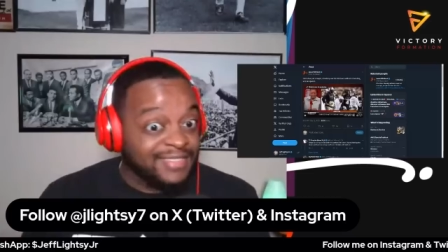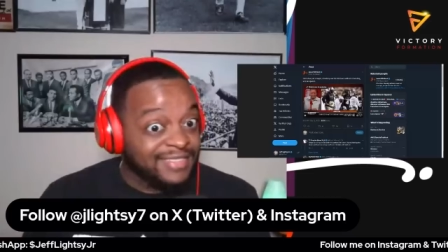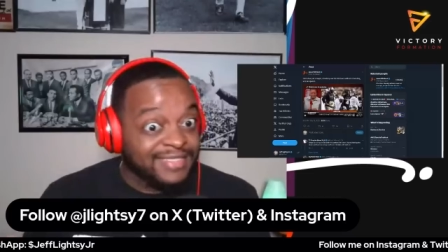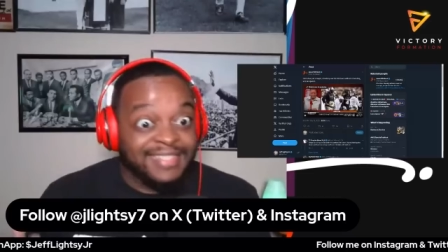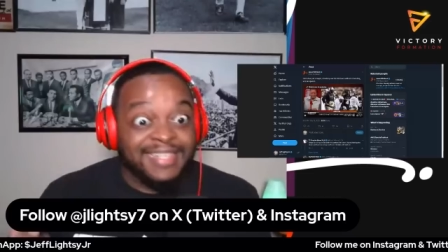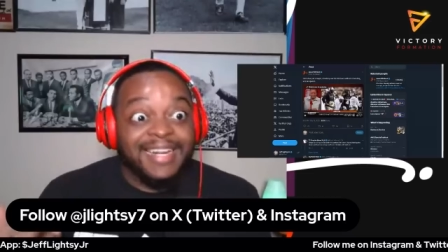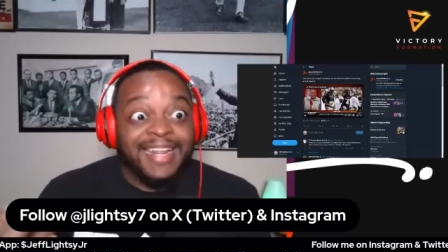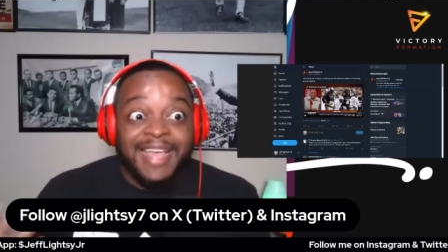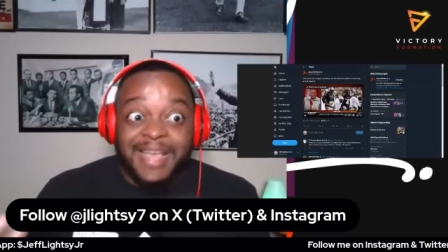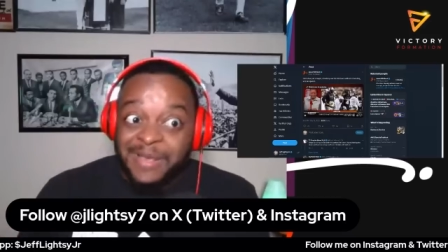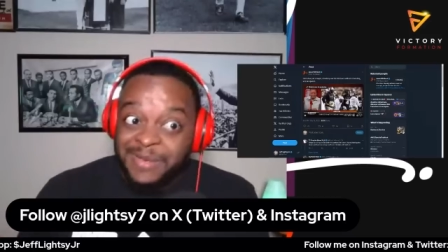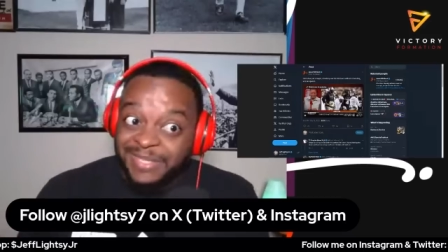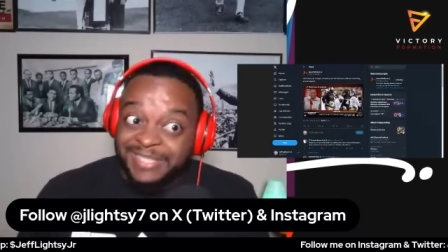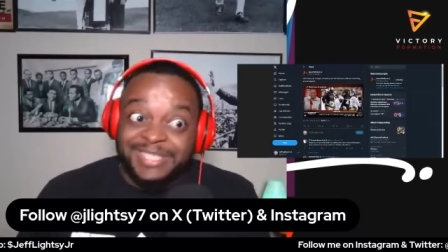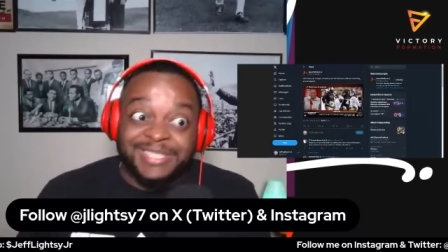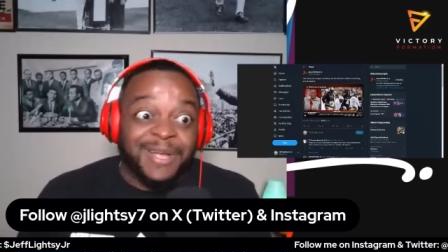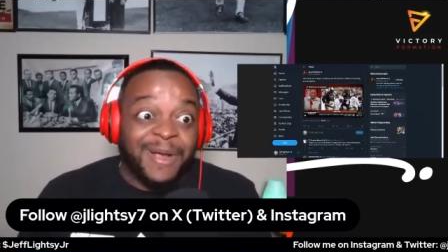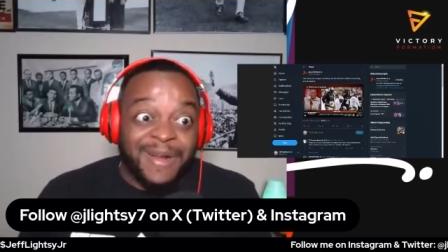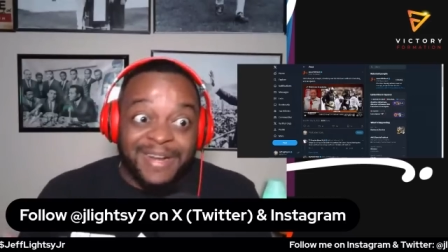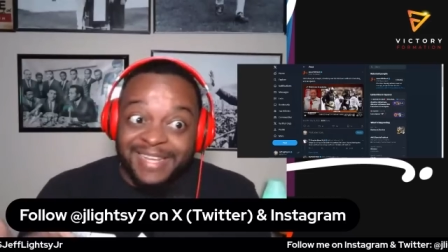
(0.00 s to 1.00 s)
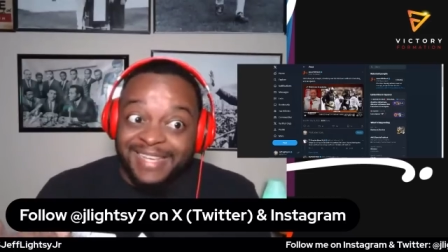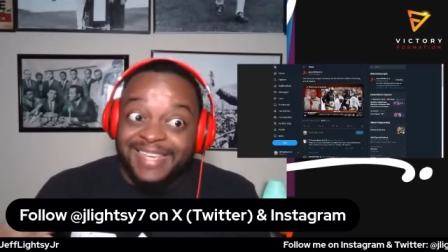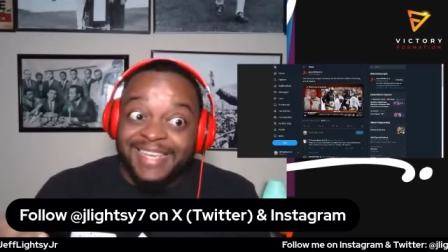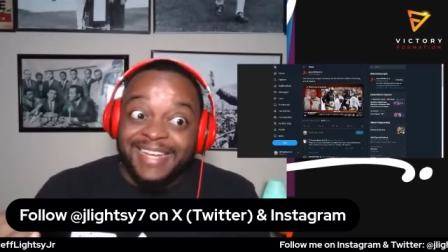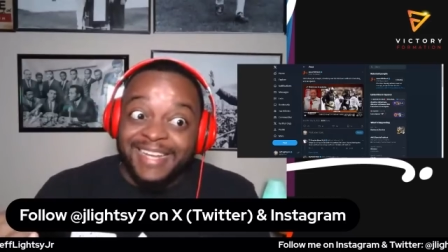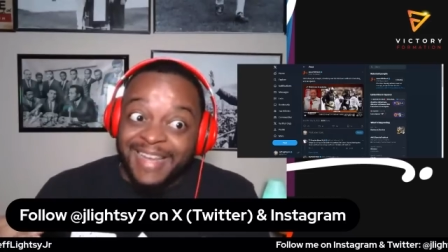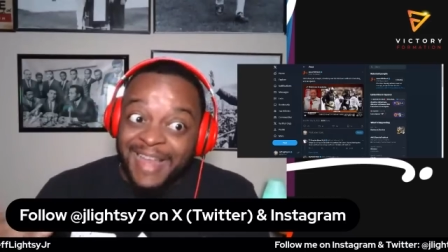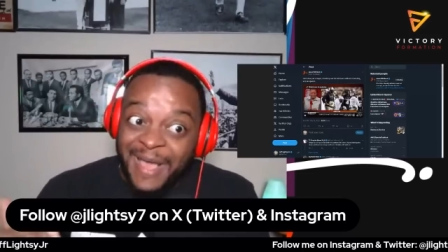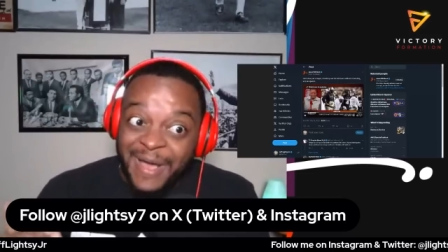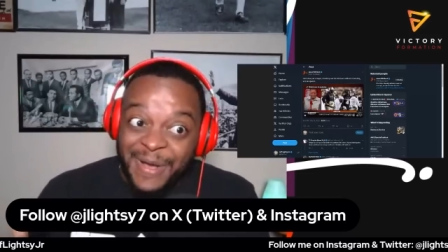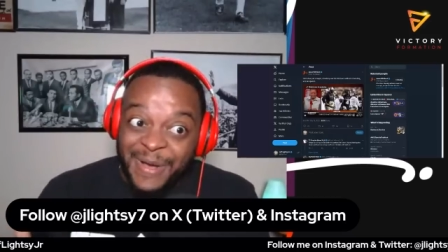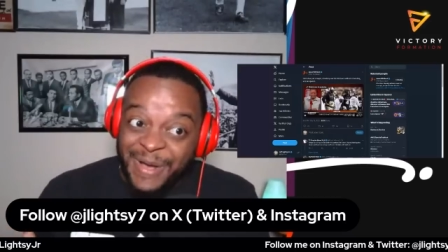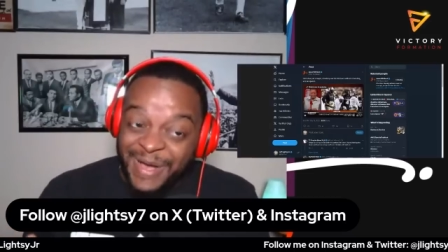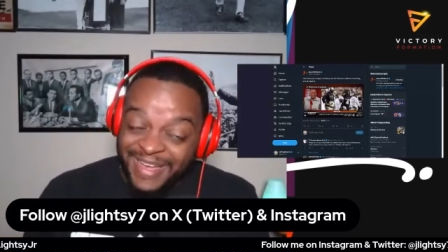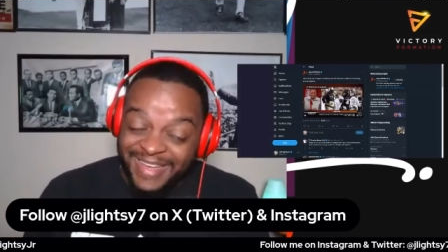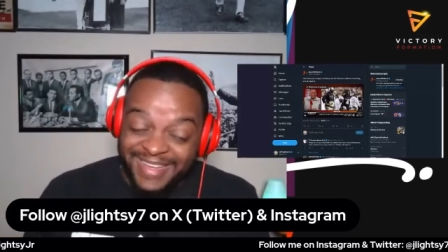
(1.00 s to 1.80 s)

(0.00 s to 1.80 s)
Yeah, we started to get low.